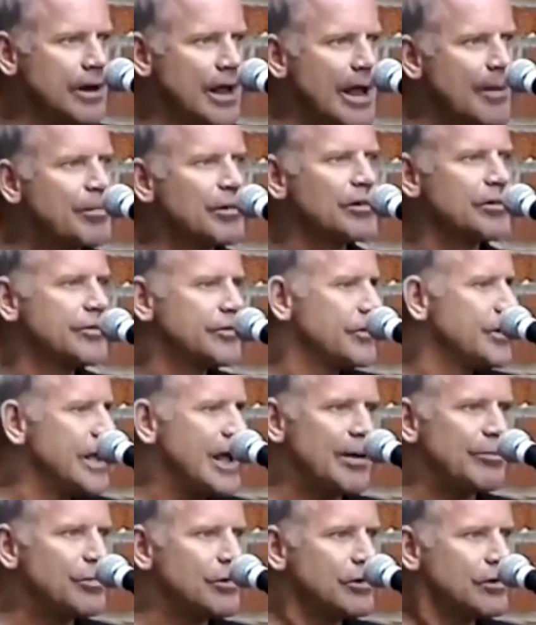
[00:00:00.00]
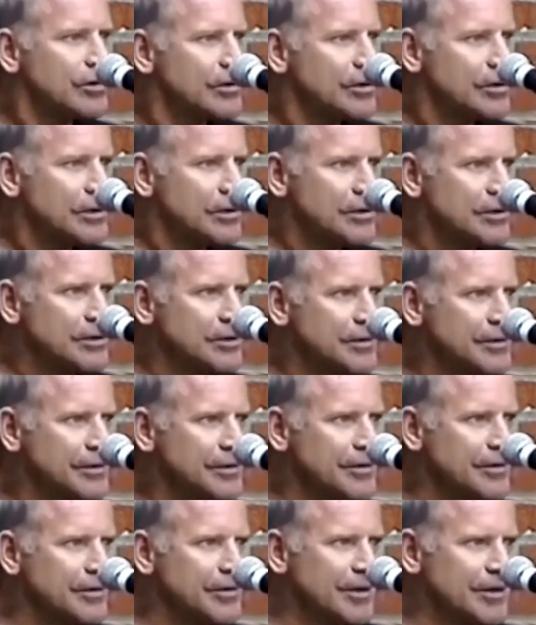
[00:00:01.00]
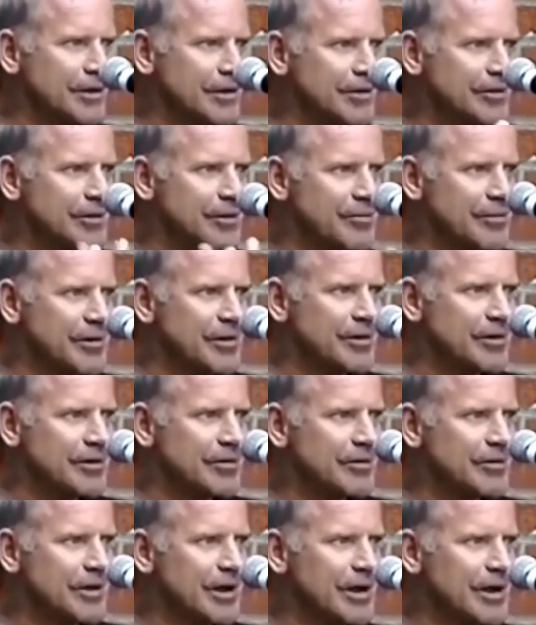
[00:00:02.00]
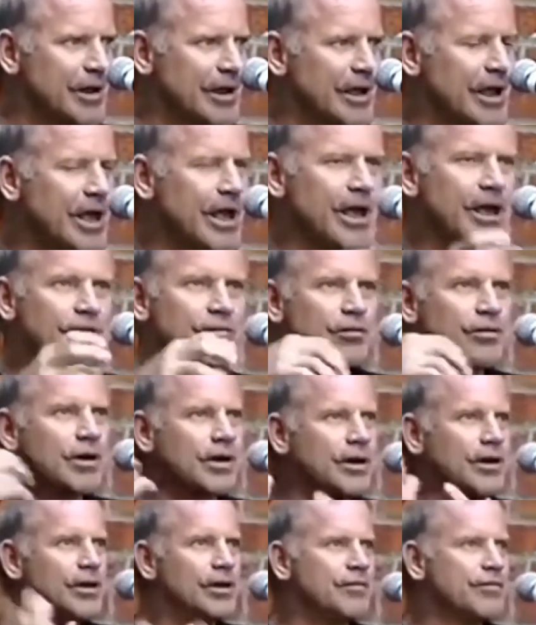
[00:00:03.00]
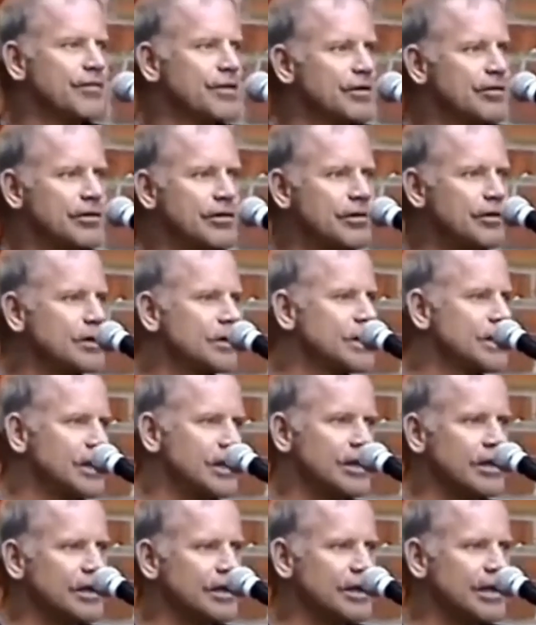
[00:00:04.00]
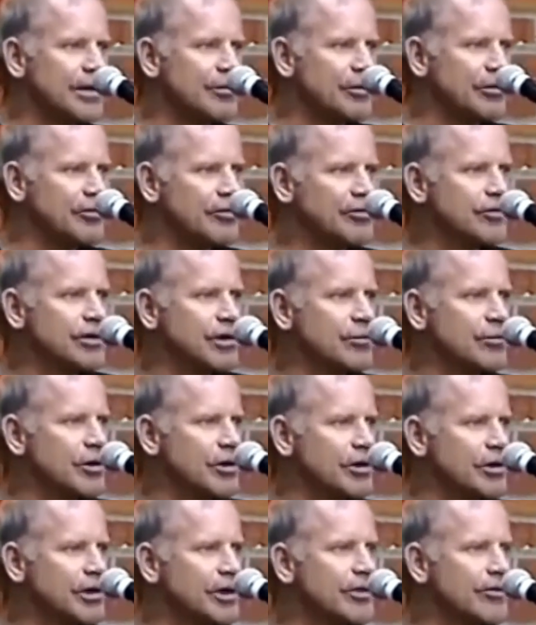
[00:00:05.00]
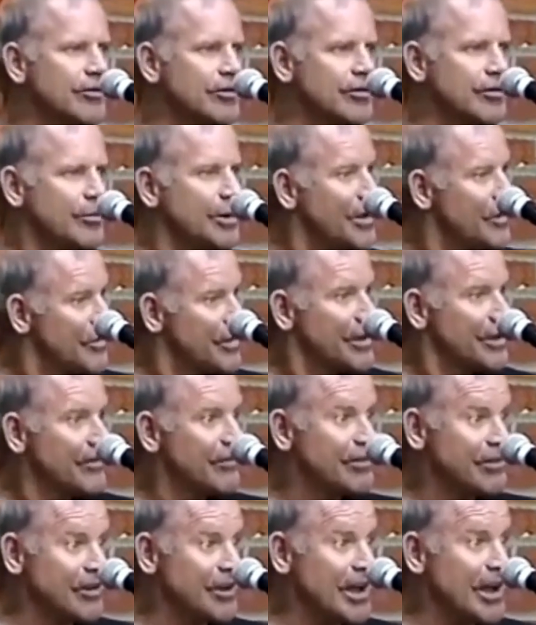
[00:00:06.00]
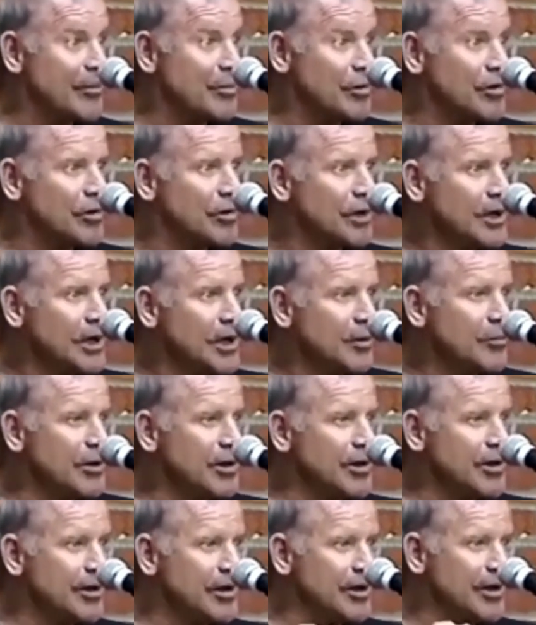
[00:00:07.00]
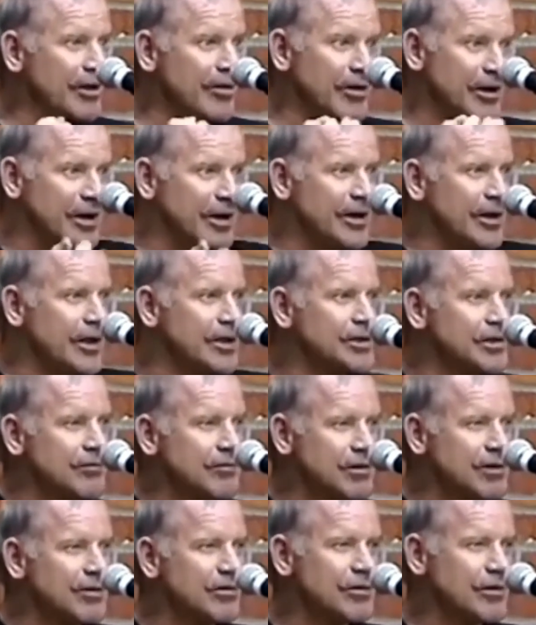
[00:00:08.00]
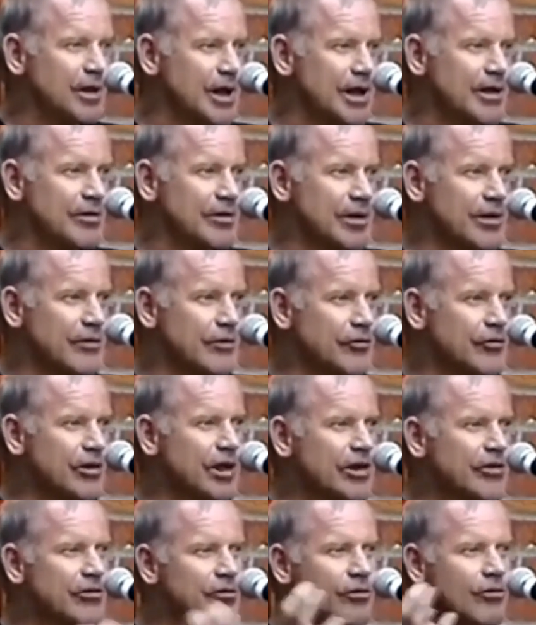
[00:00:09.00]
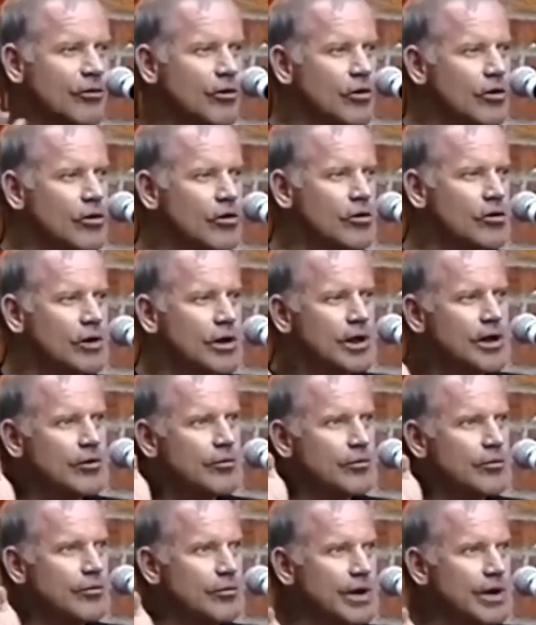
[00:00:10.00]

An apple is an apple. You know, you can get something that's kind of like, if you got enough things that look kind of like an apple and you stick them all together, you might think it's an apple. But and HIV is like that. Those tests are all